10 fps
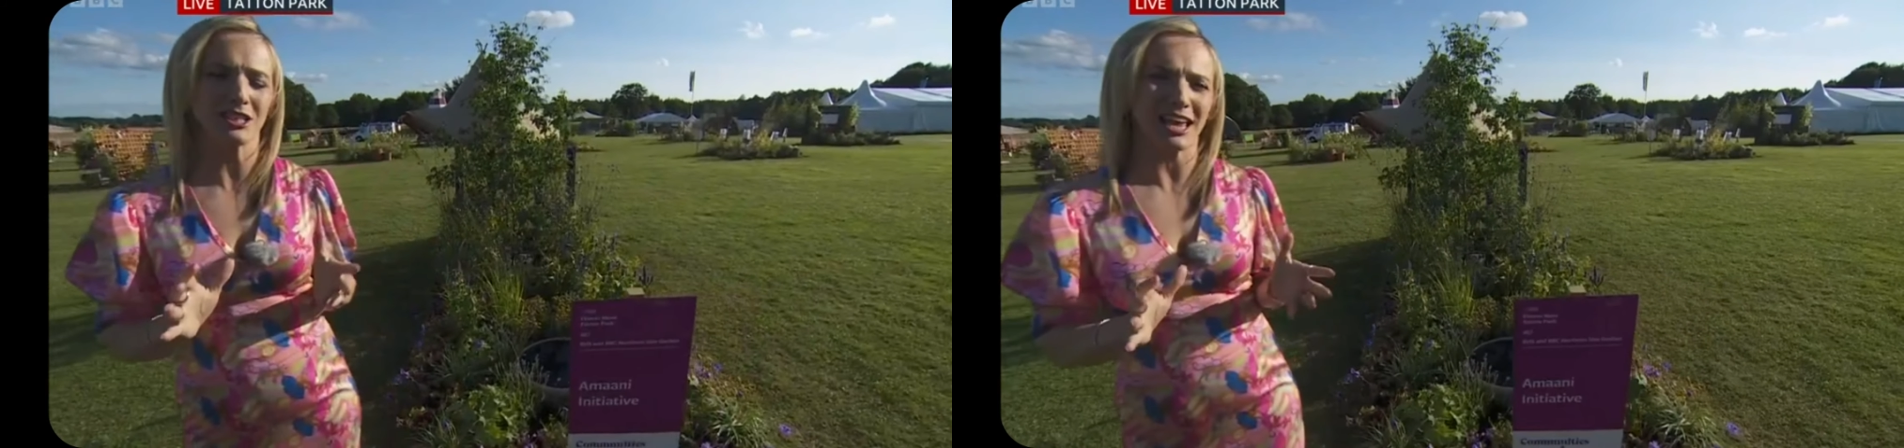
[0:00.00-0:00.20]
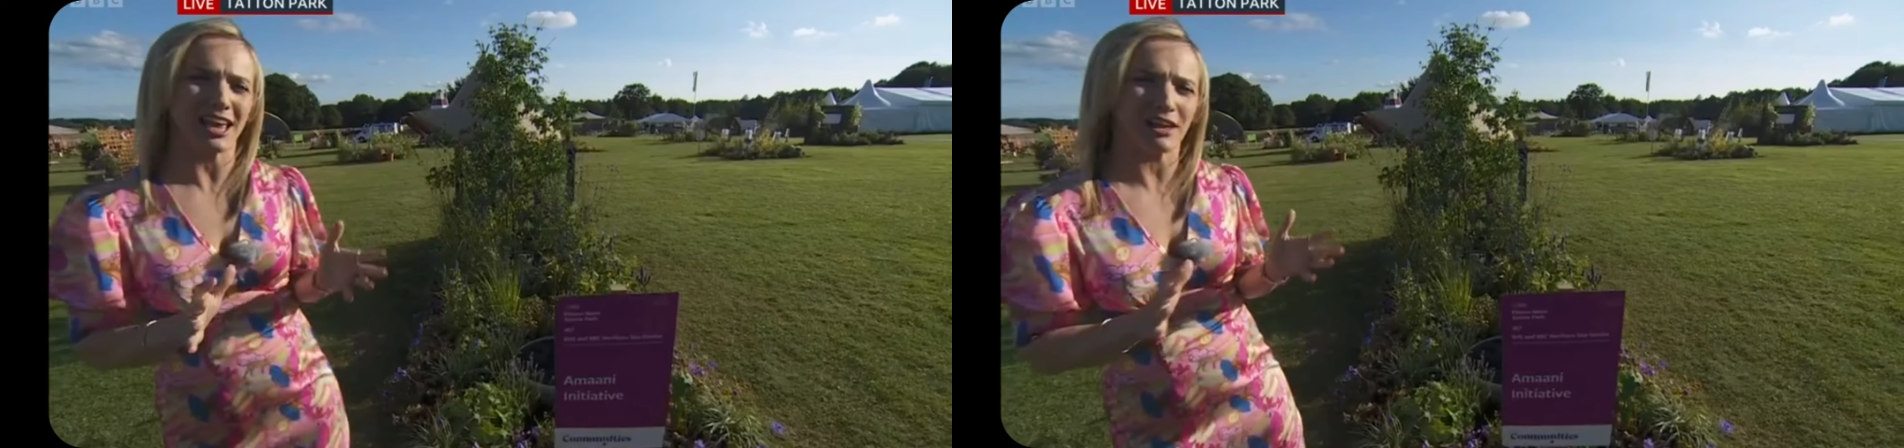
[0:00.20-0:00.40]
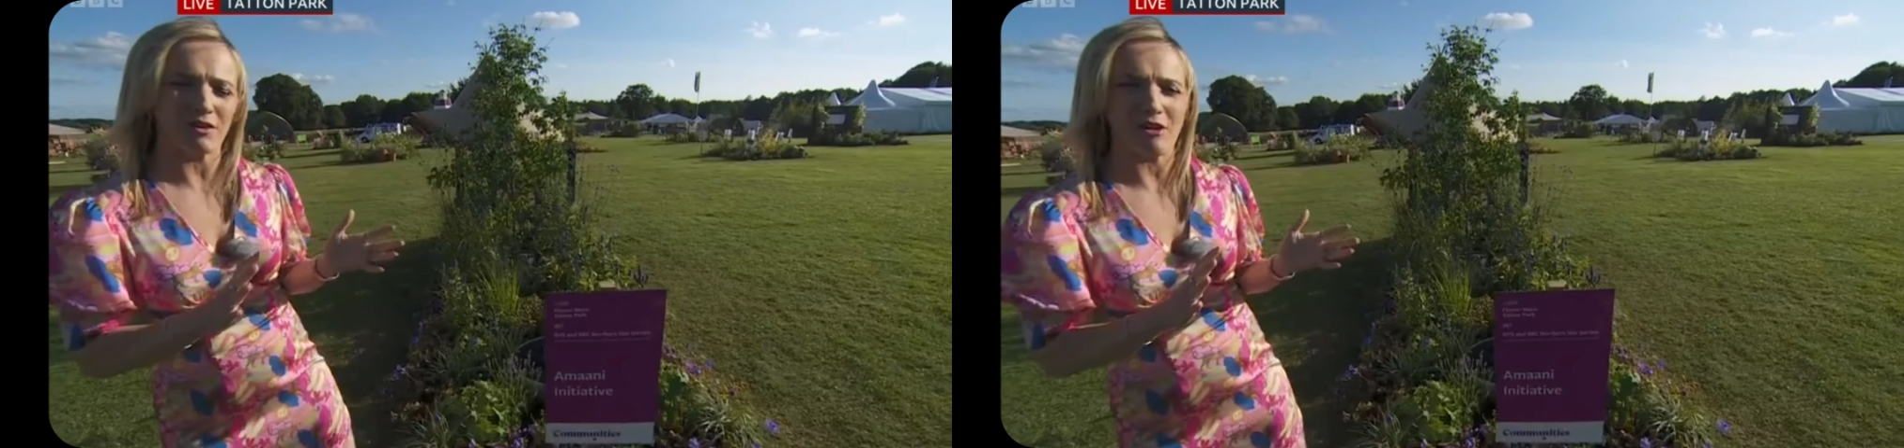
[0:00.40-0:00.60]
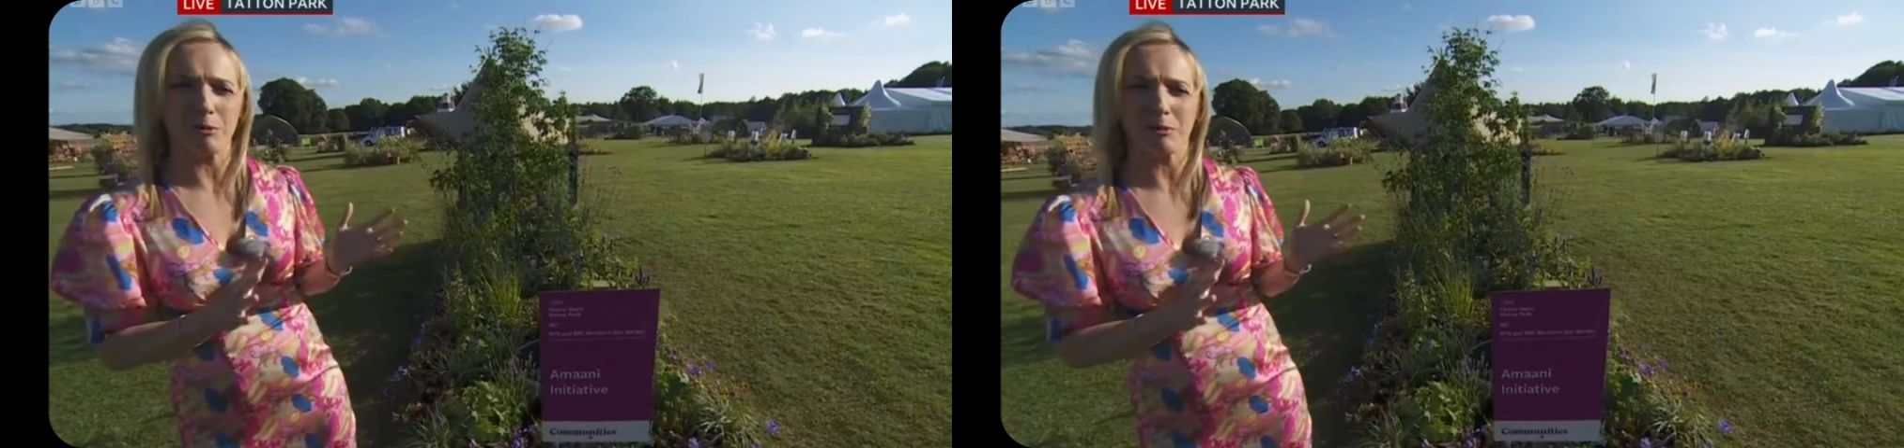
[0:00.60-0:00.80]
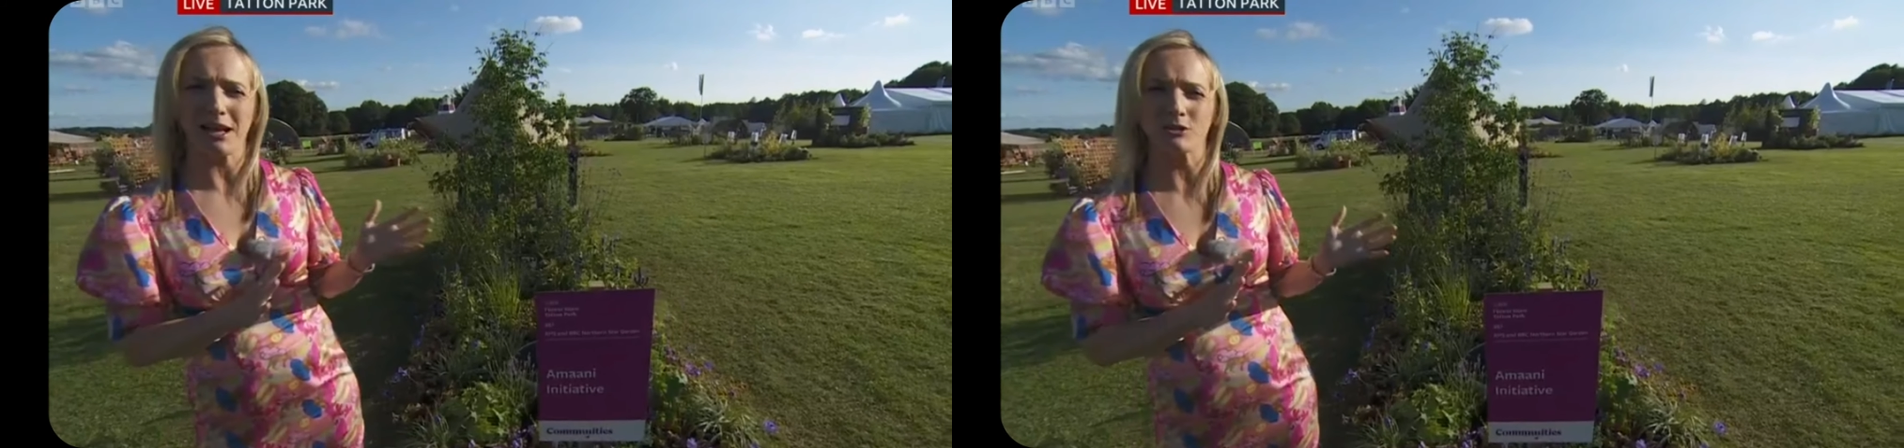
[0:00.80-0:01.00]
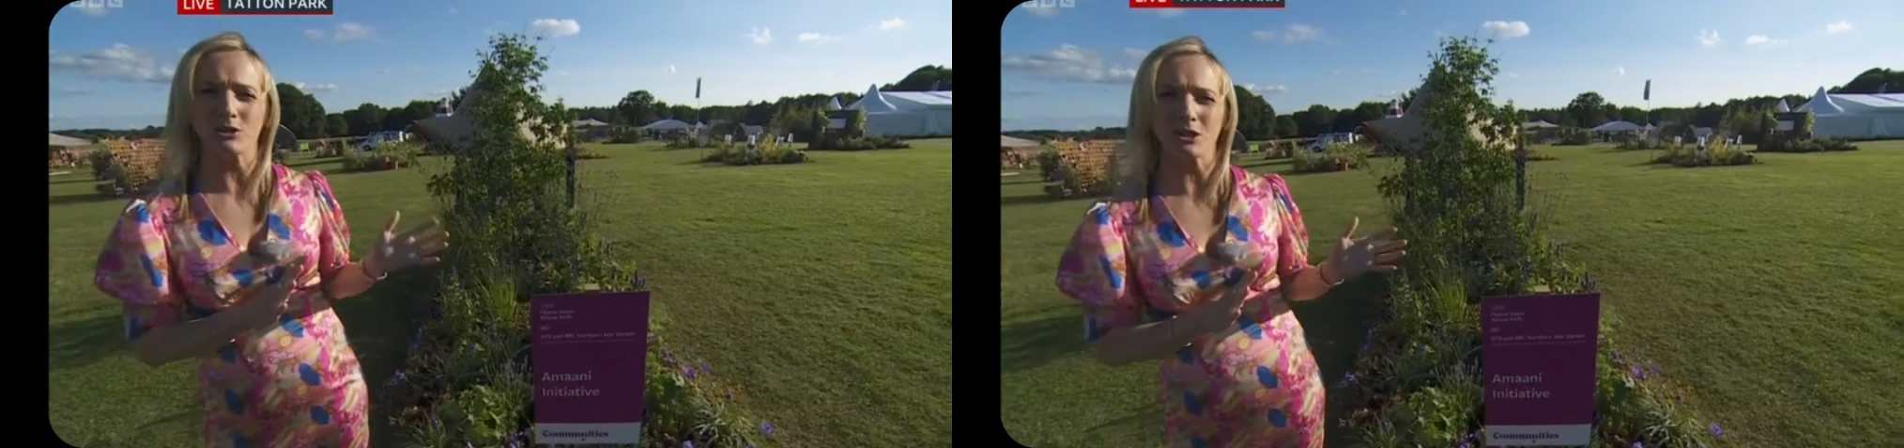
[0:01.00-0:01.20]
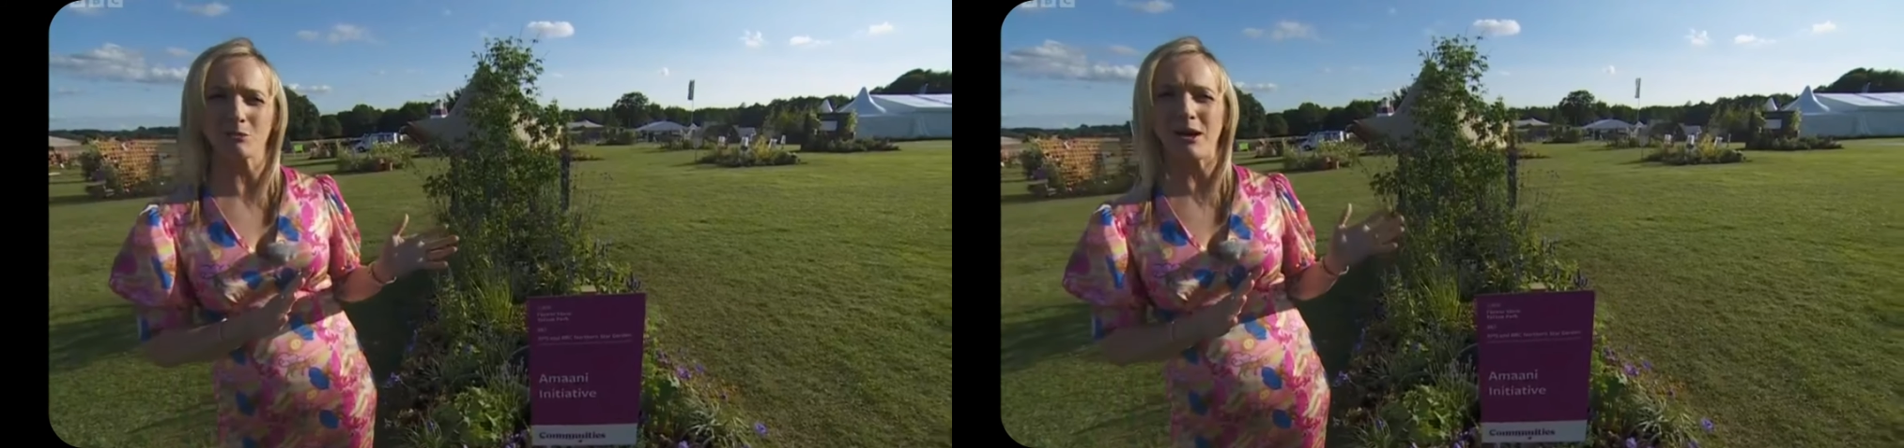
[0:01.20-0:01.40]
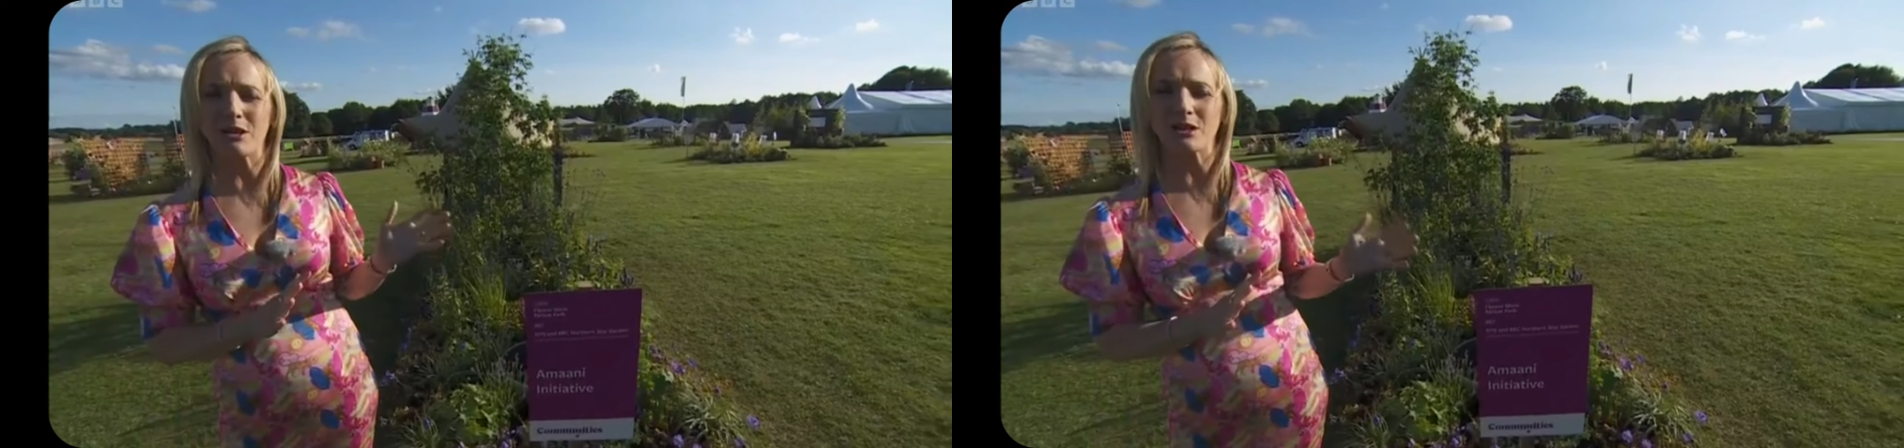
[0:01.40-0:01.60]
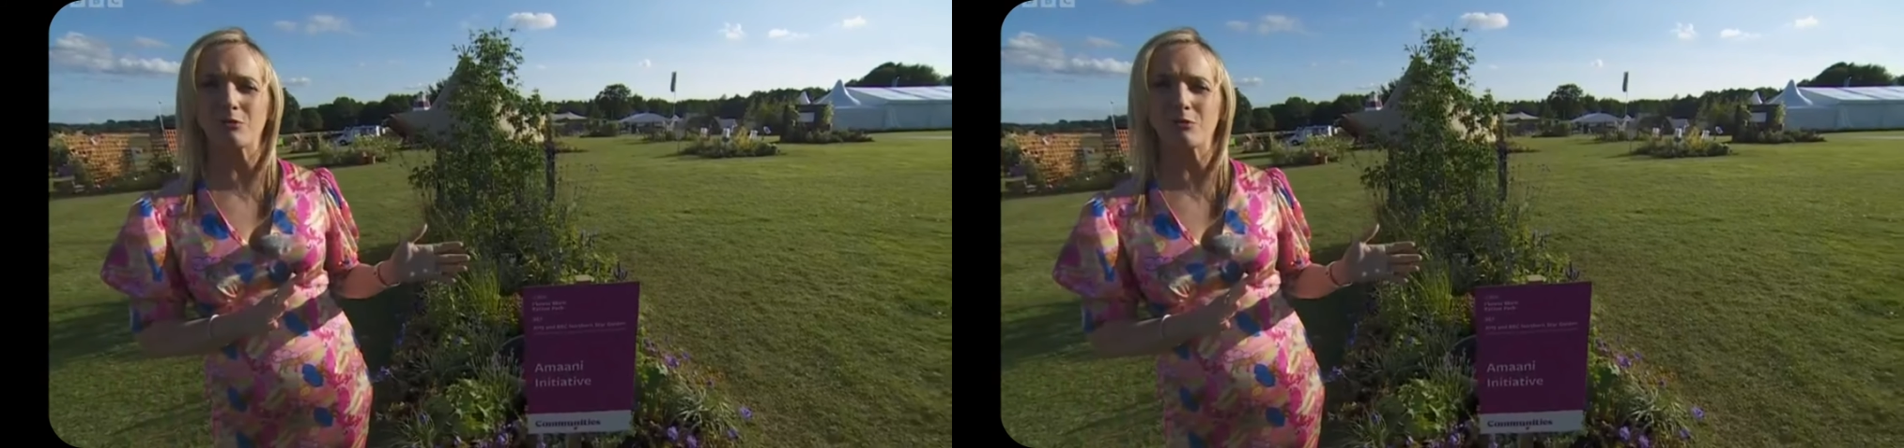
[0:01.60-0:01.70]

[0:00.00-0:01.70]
Today, very cloud, sunny spells.